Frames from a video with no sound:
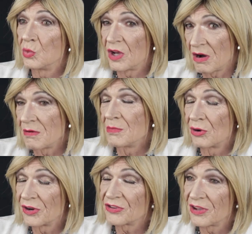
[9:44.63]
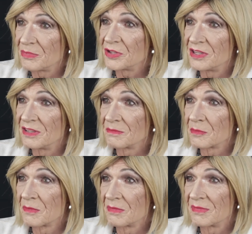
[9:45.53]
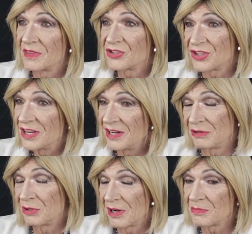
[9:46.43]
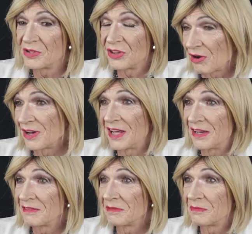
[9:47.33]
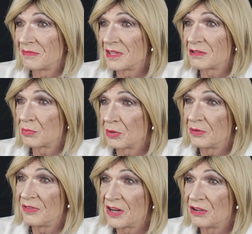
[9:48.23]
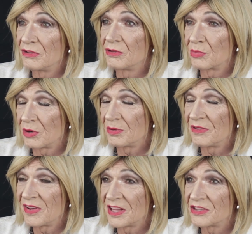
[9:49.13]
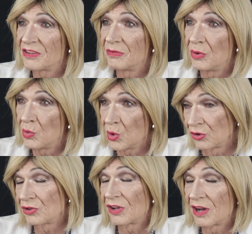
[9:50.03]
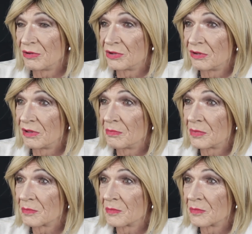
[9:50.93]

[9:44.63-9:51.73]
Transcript: We are more accepted. The seedy little clubs are dying out. There's proper venues, proper events if we want to go to them.